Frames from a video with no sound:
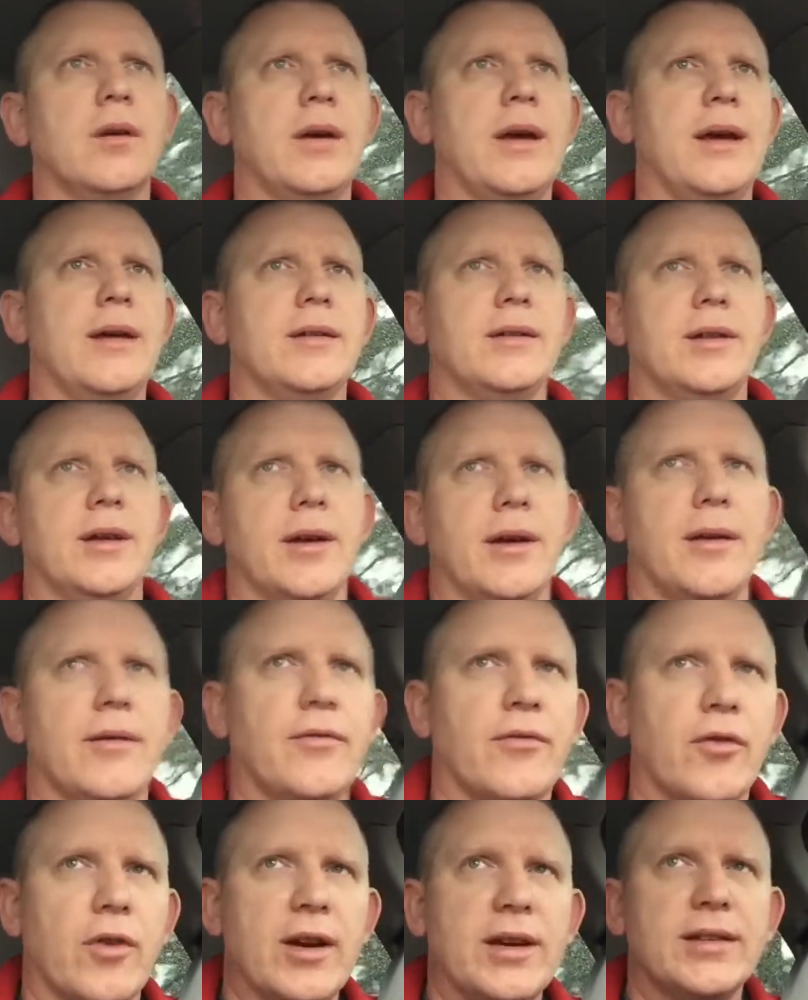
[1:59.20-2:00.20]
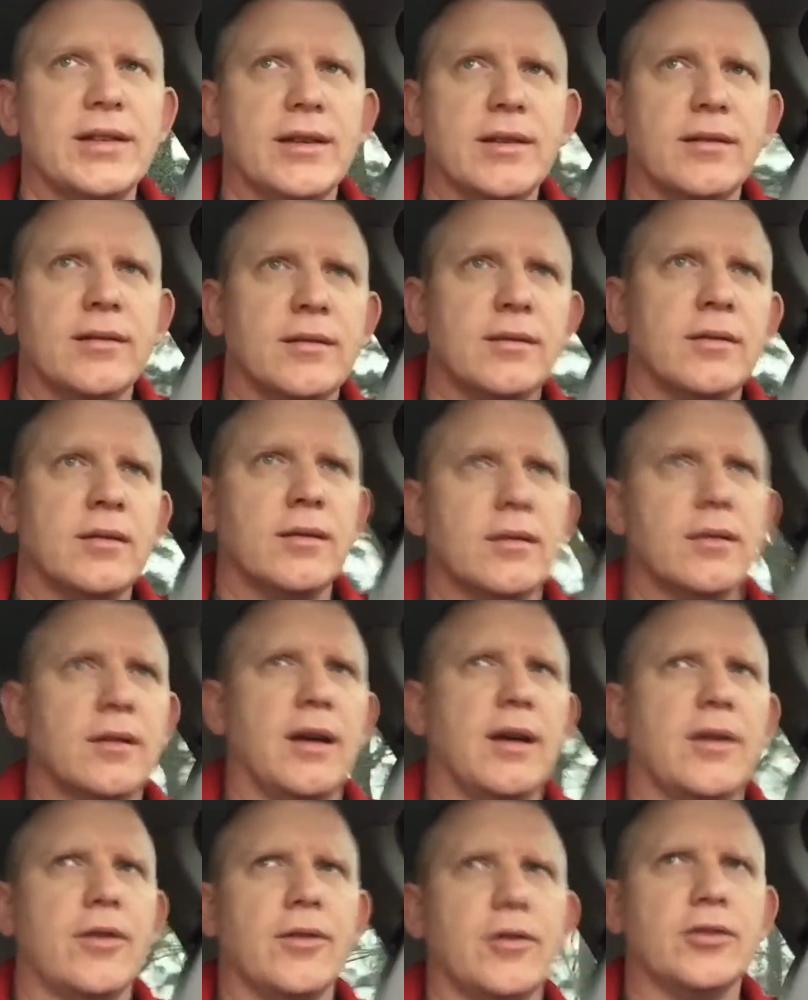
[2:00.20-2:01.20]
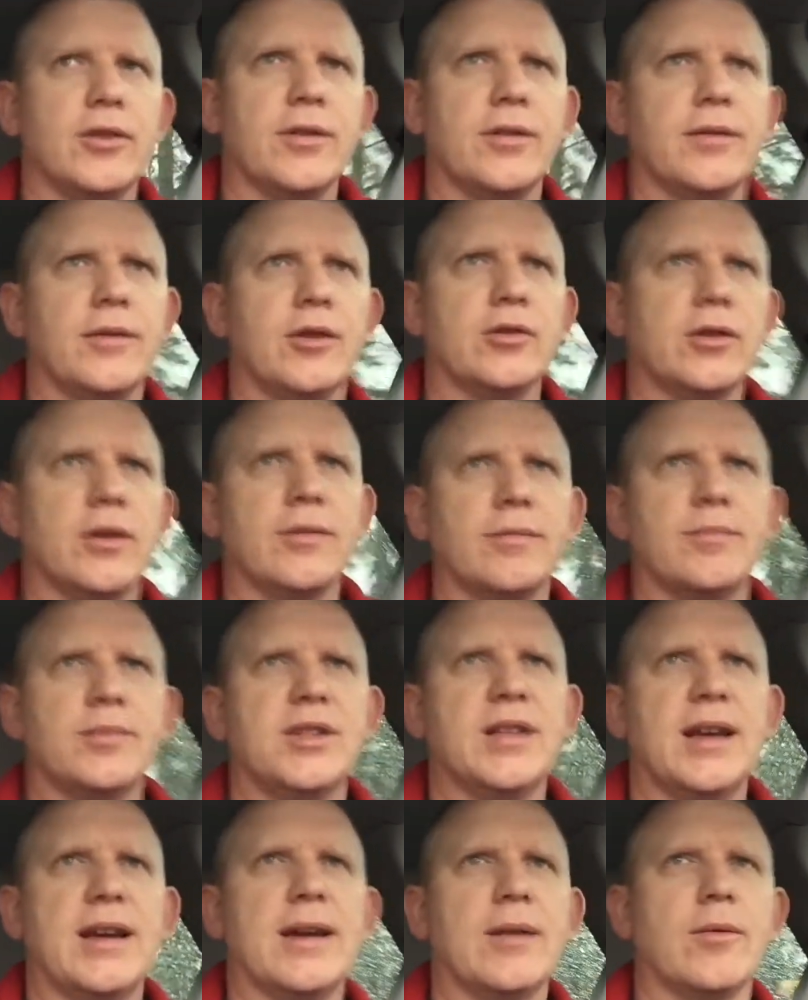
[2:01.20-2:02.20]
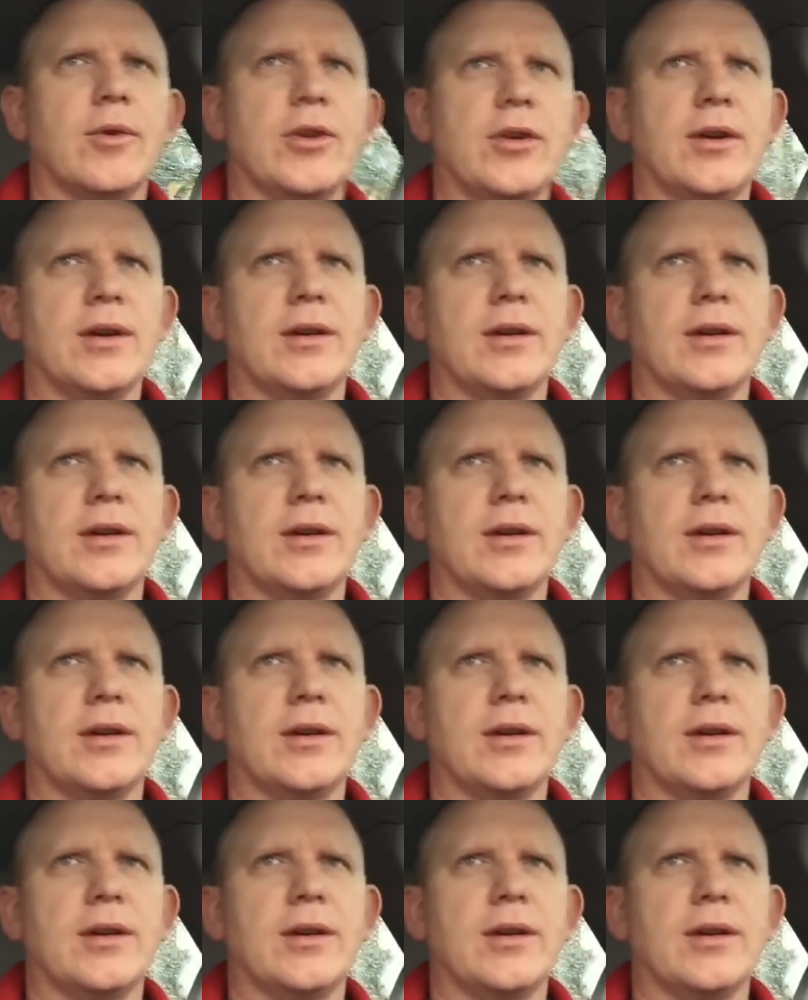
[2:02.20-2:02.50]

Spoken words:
at freezing. I know there's a setting where you